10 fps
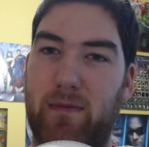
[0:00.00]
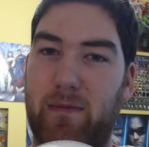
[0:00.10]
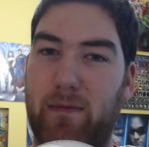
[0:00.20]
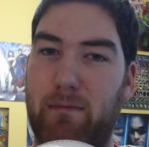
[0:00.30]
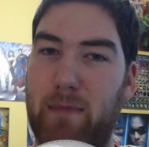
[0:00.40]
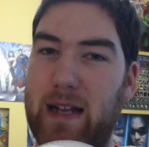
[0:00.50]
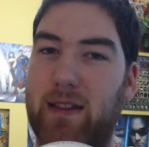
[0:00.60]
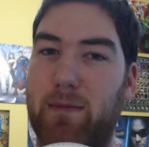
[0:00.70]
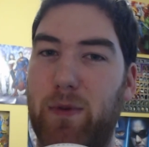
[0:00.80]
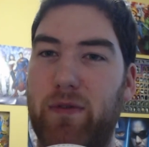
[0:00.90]
made
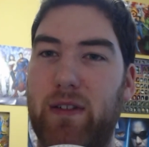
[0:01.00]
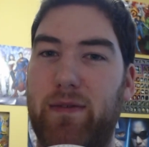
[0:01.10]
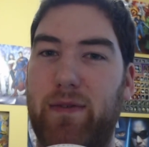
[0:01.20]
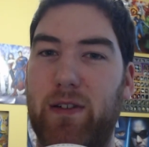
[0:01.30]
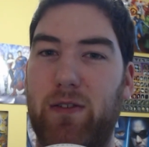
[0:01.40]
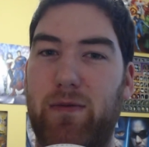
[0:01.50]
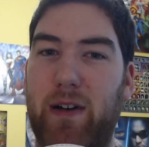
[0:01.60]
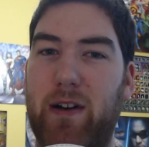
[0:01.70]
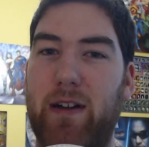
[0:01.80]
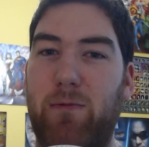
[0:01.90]
the movie feel
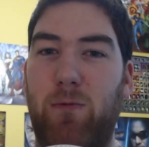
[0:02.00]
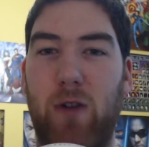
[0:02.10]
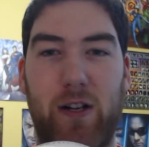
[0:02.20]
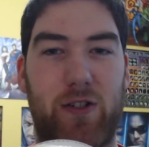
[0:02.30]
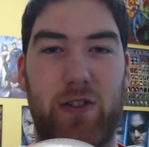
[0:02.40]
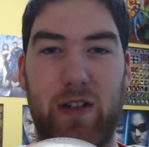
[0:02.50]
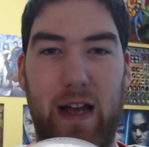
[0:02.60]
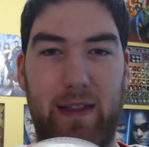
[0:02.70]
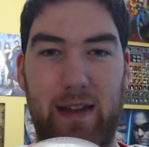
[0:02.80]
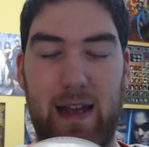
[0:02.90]
very rushed
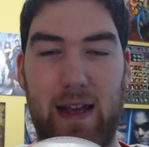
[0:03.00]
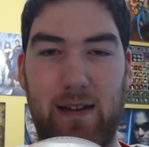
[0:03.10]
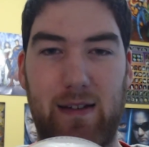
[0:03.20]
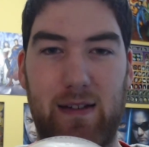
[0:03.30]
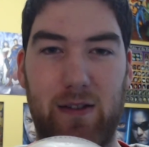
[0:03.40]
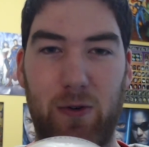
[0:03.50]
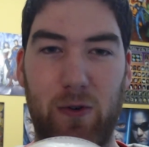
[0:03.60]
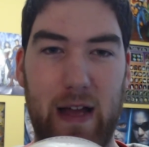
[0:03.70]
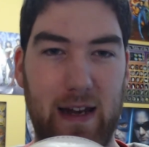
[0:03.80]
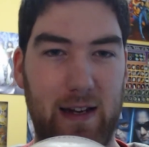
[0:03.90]
at the end. The whole
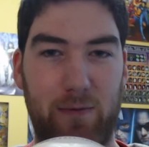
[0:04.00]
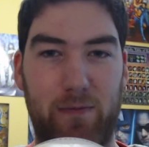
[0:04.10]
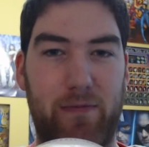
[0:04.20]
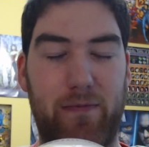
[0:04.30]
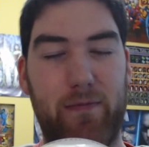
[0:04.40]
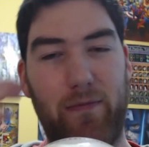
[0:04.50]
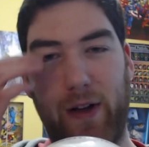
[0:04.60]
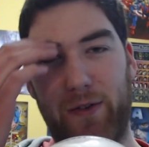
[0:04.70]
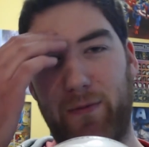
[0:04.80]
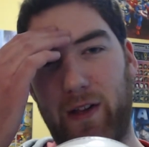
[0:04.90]
ending
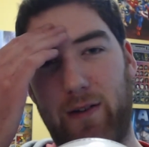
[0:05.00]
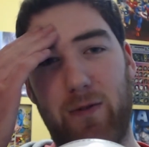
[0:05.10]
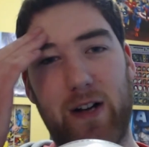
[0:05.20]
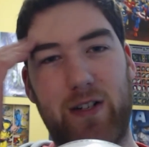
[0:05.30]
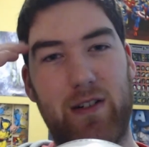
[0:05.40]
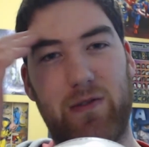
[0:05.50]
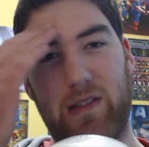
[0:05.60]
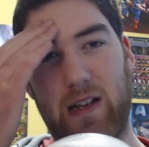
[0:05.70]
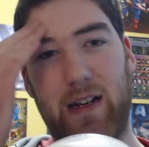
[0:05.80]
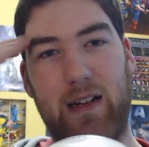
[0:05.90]
felt really rushed. It was
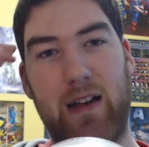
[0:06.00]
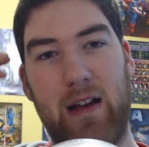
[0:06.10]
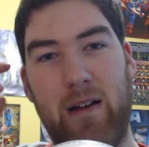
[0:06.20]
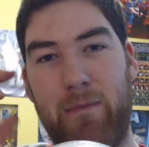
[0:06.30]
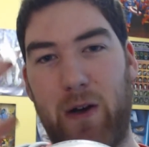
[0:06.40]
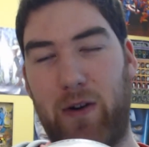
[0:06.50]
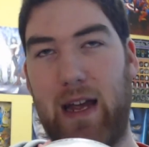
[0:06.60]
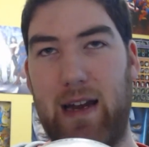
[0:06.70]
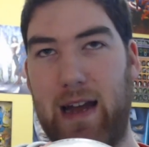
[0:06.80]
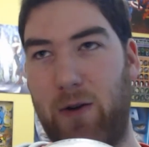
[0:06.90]
like,
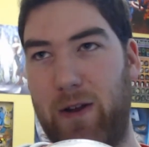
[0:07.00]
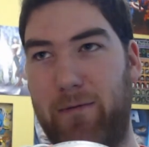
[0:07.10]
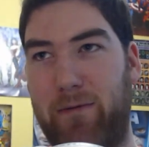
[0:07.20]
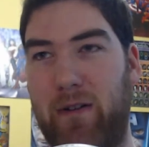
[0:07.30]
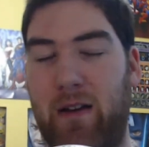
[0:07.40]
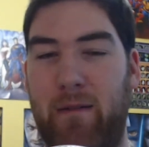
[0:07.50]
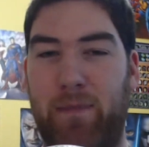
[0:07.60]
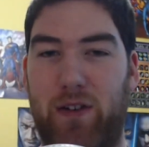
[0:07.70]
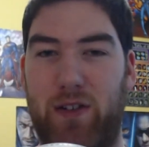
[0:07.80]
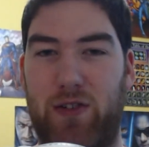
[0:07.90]
okay, now we've
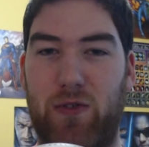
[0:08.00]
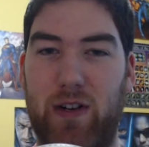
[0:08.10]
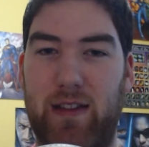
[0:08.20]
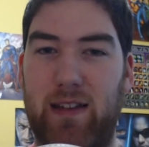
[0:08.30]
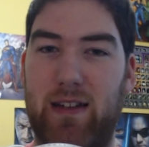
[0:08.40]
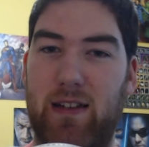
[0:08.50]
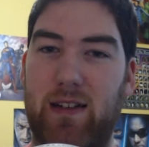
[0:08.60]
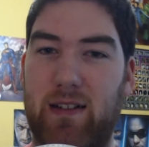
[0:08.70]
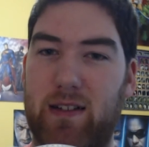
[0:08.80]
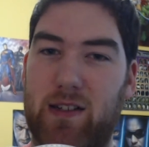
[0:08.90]
destroyed the
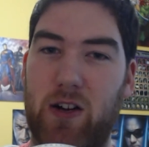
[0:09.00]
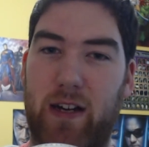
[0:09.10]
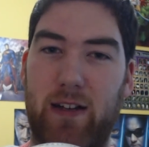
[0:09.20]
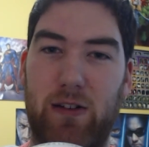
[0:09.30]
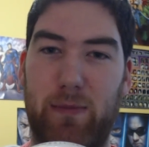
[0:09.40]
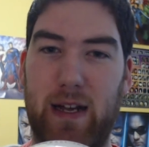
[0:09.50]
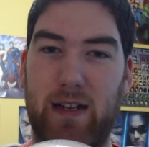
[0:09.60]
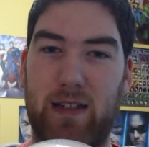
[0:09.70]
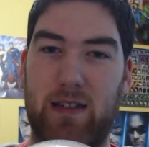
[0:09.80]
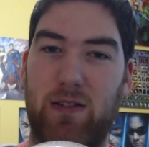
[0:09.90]
Starkiller base,
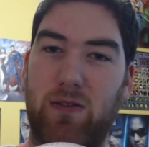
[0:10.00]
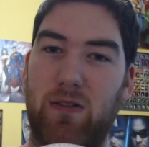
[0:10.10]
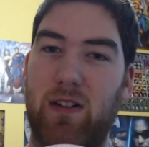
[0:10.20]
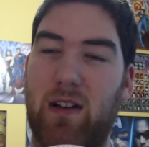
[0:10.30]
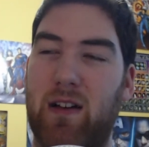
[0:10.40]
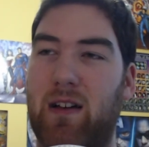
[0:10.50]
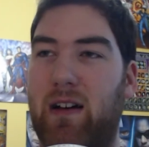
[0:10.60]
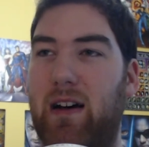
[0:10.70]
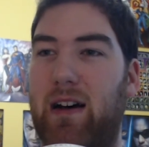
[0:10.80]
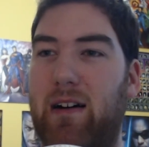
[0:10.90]
so
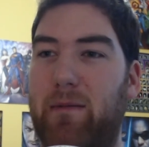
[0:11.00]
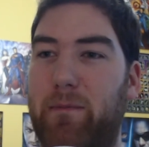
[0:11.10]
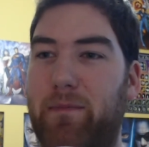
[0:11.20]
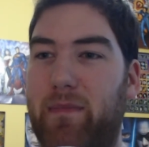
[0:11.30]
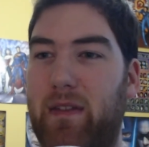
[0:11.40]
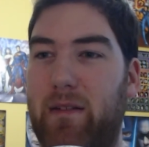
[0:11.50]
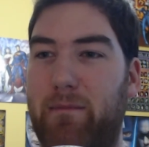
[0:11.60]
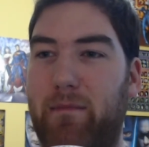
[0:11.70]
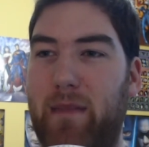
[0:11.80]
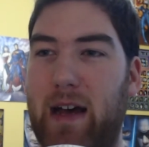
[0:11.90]

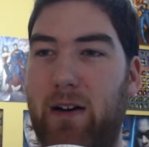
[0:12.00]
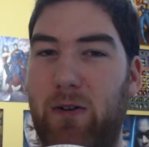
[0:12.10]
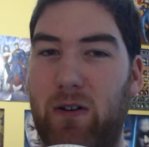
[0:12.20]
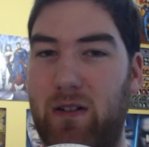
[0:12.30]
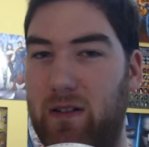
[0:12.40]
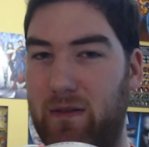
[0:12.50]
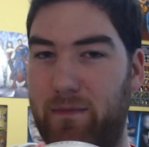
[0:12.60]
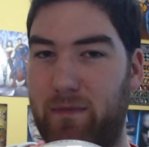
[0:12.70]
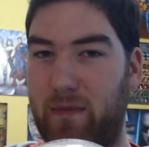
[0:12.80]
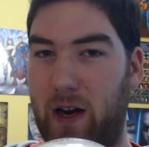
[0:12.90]
now
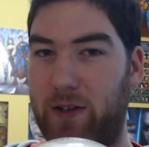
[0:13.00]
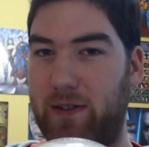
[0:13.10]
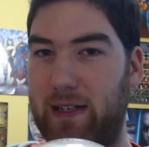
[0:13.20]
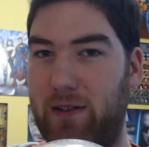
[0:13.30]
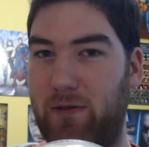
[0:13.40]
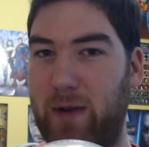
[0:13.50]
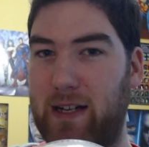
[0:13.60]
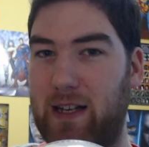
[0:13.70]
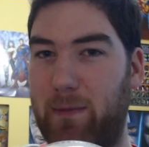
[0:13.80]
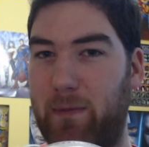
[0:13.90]
R2-D2 wakes up.